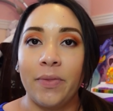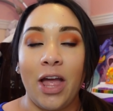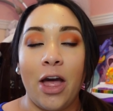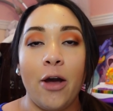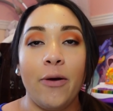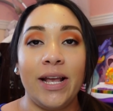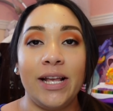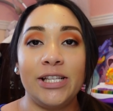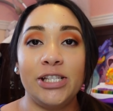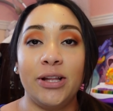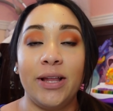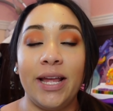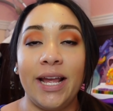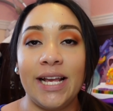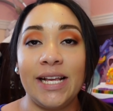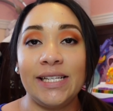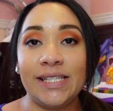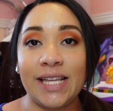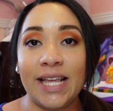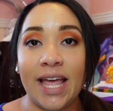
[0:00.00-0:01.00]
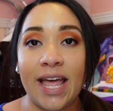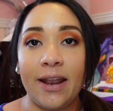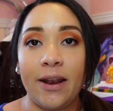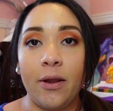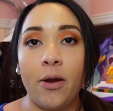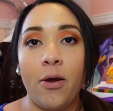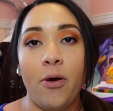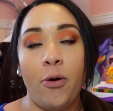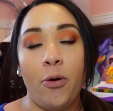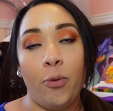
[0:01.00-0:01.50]
Okay, so like I
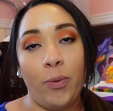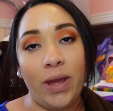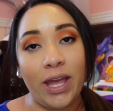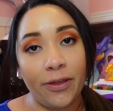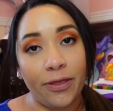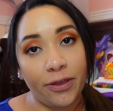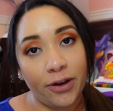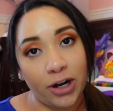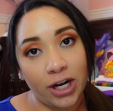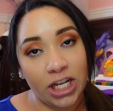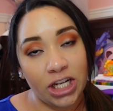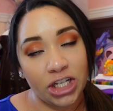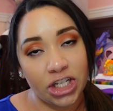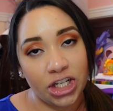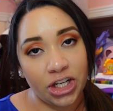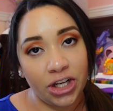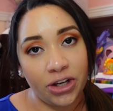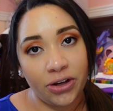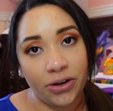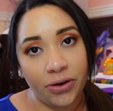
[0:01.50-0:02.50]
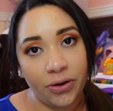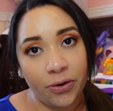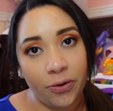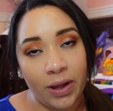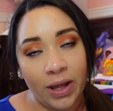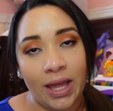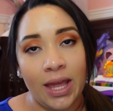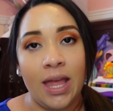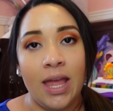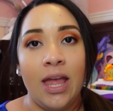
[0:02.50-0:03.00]
said, week
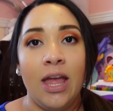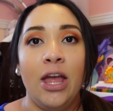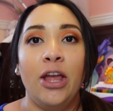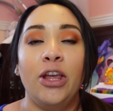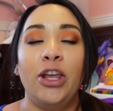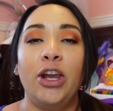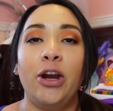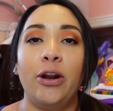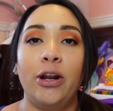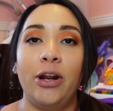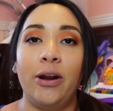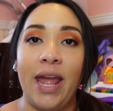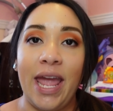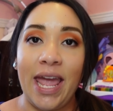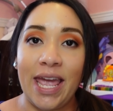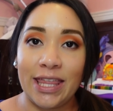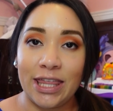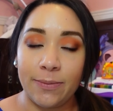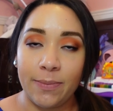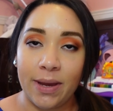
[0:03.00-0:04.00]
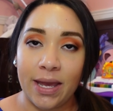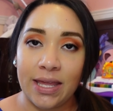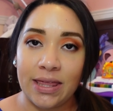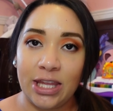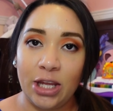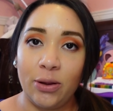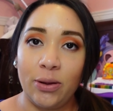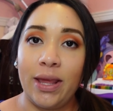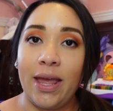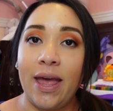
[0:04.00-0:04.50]
32, you're in your eighth month,
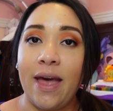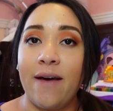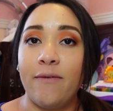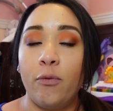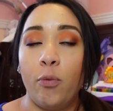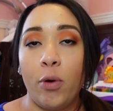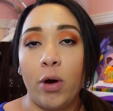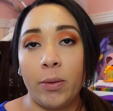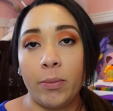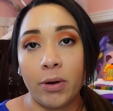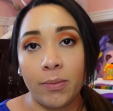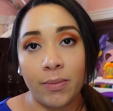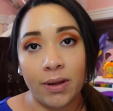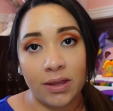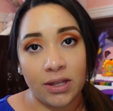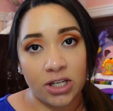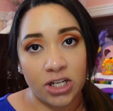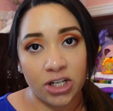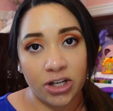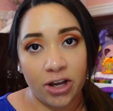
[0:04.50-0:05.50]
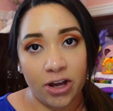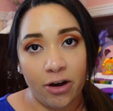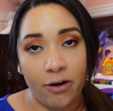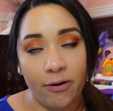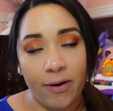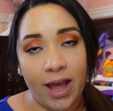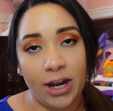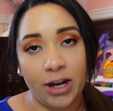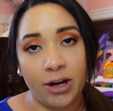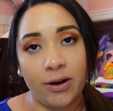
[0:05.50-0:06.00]
you only have one more month to go,
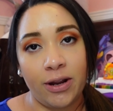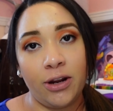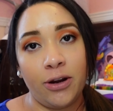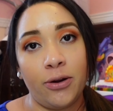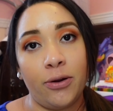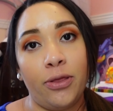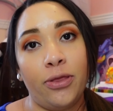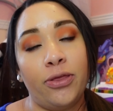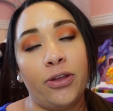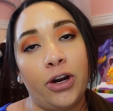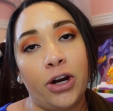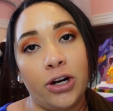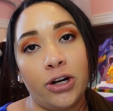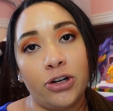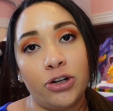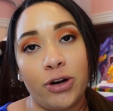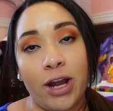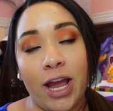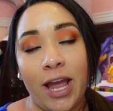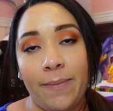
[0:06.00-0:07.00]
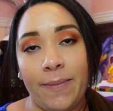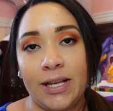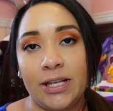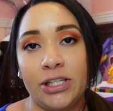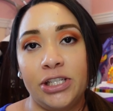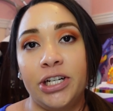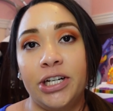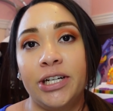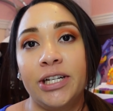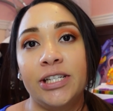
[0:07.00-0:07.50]
and you're in your third
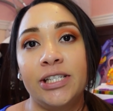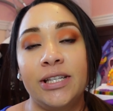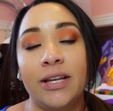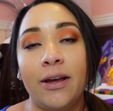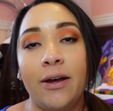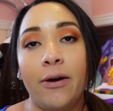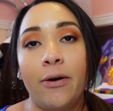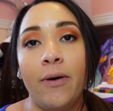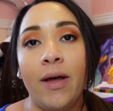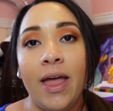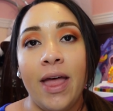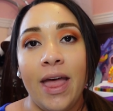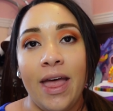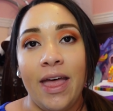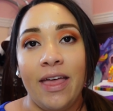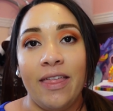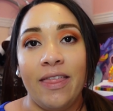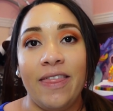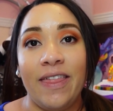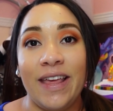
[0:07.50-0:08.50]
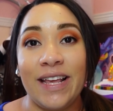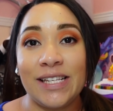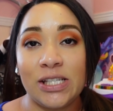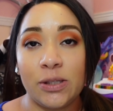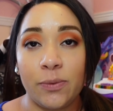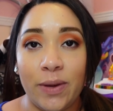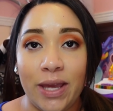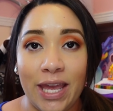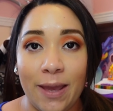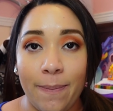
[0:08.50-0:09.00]
trimester. So this
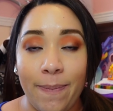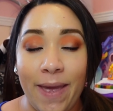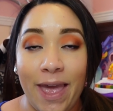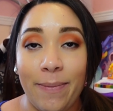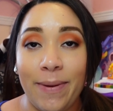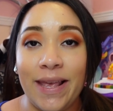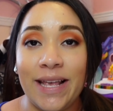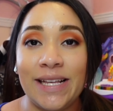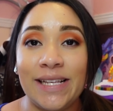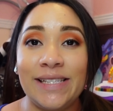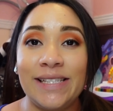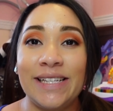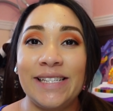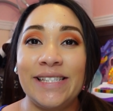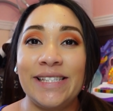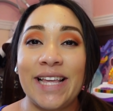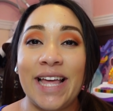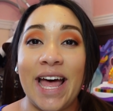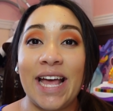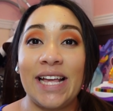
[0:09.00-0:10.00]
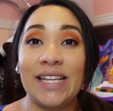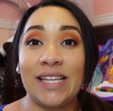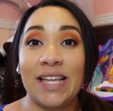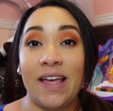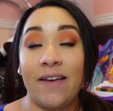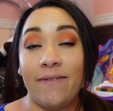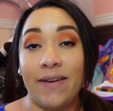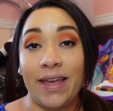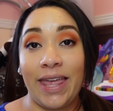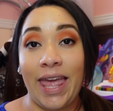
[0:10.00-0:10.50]
week, baby is the size
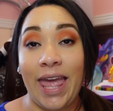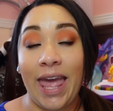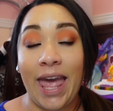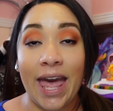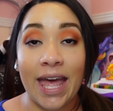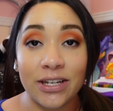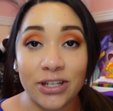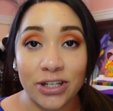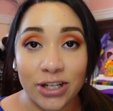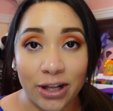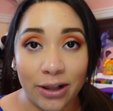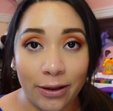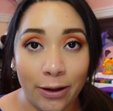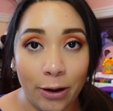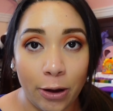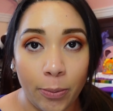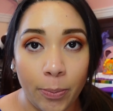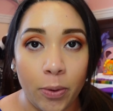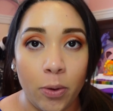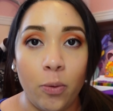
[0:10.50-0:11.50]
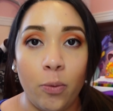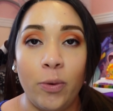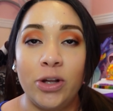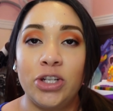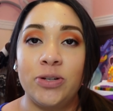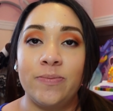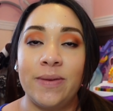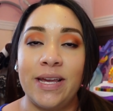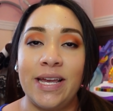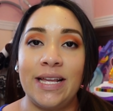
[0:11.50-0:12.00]
of a cantaloupe,
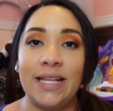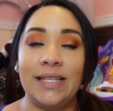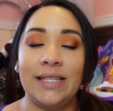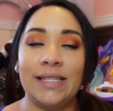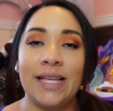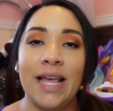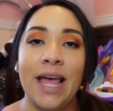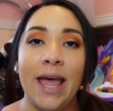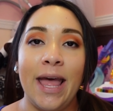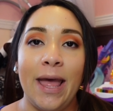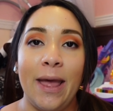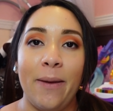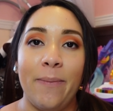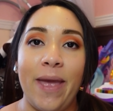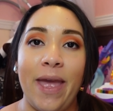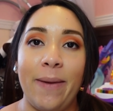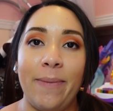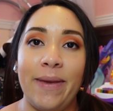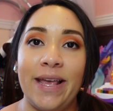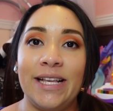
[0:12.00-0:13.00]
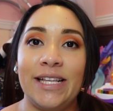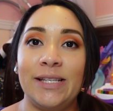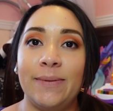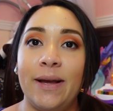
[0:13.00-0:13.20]
which means baby is